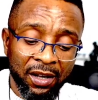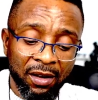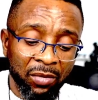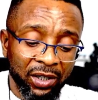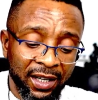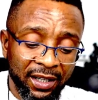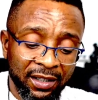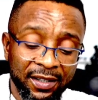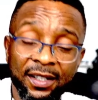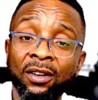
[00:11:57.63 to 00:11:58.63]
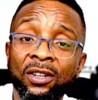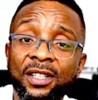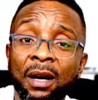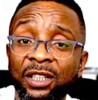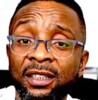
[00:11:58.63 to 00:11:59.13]
But in the second
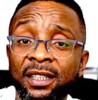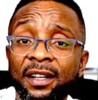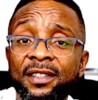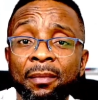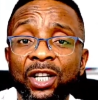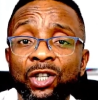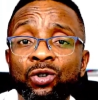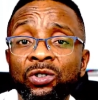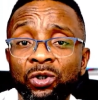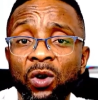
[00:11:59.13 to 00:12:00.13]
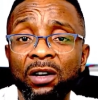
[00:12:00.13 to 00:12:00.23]
time or the next time, it won't work for